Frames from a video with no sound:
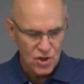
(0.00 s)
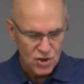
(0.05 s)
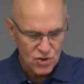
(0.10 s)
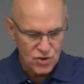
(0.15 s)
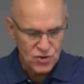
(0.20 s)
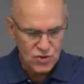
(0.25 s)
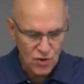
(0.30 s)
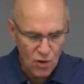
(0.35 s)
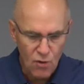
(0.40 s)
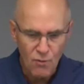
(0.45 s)

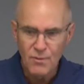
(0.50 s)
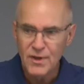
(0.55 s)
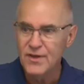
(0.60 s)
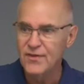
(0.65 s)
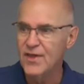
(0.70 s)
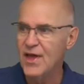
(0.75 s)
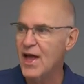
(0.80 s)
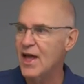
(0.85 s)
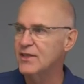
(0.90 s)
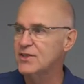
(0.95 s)
Show me
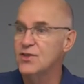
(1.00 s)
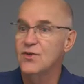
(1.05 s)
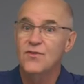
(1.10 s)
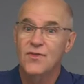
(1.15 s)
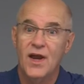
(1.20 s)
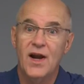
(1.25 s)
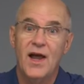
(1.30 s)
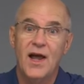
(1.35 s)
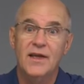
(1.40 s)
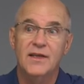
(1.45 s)
that so
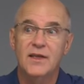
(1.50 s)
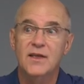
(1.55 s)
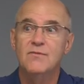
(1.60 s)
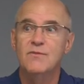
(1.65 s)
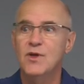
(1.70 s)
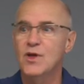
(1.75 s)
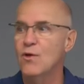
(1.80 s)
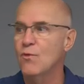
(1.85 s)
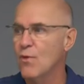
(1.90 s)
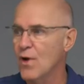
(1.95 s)
that I can
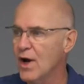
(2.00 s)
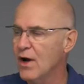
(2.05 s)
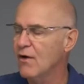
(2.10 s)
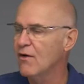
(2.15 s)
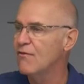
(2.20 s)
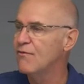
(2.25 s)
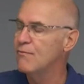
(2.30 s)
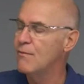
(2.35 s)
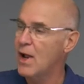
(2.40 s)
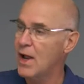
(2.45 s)
be aware
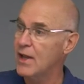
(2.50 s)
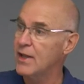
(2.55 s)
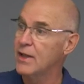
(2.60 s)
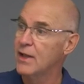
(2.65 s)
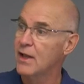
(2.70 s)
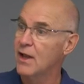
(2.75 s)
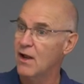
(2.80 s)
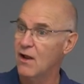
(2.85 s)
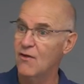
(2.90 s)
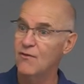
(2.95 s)
of, my,
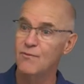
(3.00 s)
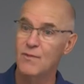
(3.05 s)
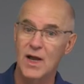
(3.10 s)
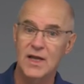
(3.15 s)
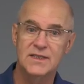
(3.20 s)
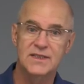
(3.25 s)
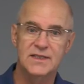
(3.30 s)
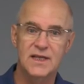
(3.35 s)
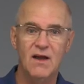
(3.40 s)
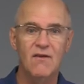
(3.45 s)
of
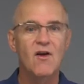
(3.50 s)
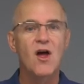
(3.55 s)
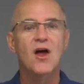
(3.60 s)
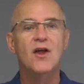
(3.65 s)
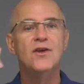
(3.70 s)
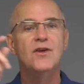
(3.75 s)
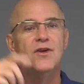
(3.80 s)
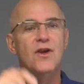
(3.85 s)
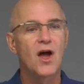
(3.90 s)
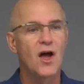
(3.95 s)

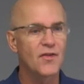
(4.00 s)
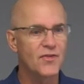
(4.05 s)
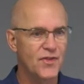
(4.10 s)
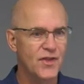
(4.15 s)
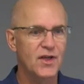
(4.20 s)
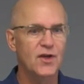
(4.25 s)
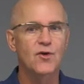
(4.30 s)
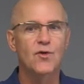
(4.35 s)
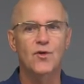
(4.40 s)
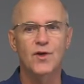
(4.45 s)
myself.
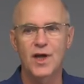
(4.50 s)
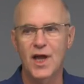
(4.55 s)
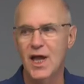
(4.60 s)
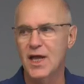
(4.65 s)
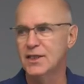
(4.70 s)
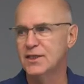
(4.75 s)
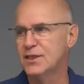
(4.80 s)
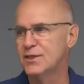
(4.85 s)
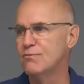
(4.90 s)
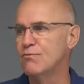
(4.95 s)
Nothing
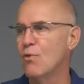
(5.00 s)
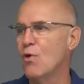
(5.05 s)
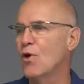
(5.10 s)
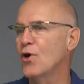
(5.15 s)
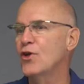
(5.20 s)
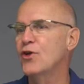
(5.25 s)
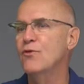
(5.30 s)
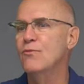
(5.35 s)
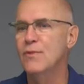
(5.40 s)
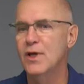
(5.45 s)
creates more
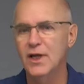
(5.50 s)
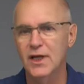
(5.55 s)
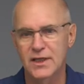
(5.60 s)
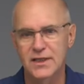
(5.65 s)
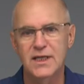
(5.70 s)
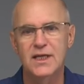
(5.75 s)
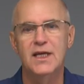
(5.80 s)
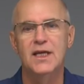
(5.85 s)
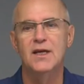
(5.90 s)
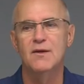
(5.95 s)

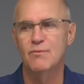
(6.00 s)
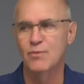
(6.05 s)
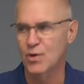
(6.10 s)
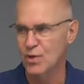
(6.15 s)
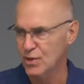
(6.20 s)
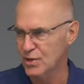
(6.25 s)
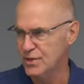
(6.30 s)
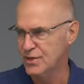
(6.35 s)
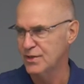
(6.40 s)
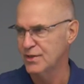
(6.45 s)
humility in a
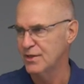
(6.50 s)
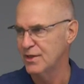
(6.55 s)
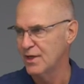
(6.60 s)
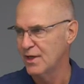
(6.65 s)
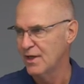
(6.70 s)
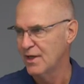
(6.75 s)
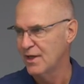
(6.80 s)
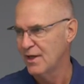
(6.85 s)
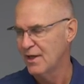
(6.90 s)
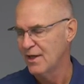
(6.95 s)
person
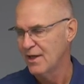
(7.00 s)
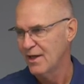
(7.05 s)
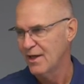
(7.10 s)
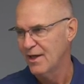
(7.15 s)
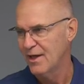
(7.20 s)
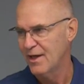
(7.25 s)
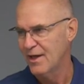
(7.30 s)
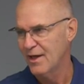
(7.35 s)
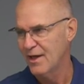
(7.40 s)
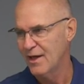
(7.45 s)

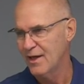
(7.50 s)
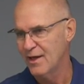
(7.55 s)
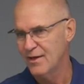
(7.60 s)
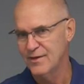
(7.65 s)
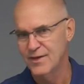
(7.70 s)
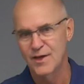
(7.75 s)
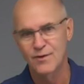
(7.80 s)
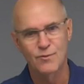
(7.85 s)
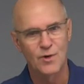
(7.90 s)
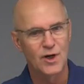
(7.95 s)
uh,
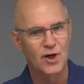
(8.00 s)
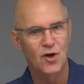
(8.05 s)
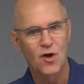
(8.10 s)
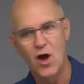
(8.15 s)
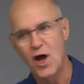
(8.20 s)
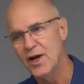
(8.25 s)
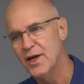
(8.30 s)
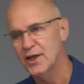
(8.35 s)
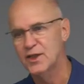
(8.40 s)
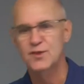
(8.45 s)
than when
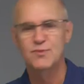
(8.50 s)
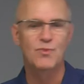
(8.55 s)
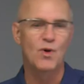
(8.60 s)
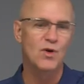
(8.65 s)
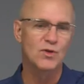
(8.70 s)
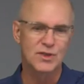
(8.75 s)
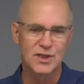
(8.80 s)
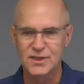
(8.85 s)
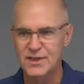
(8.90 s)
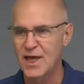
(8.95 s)
God
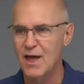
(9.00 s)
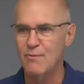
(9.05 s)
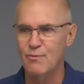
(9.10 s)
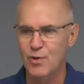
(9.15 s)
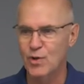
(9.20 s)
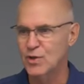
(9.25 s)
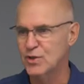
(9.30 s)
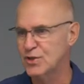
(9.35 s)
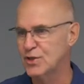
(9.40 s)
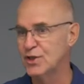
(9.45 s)
exposes that
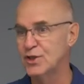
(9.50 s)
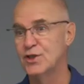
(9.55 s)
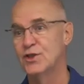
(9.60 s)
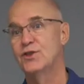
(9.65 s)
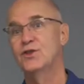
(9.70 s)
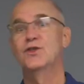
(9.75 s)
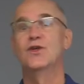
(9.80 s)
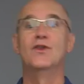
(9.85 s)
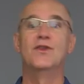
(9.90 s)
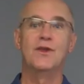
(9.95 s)

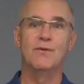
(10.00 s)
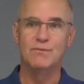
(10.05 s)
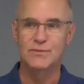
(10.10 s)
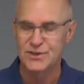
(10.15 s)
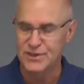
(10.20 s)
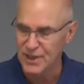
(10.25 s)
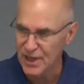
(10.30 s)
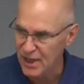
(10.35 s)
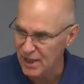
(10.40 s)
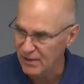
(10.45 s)
person to
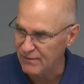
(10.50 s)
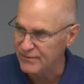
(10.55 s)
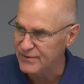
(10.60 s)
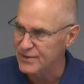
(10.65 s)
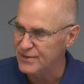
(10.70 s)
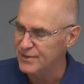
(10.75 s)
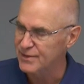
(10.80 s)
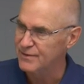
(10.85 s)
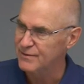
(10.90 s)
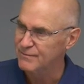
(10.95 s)
themselves.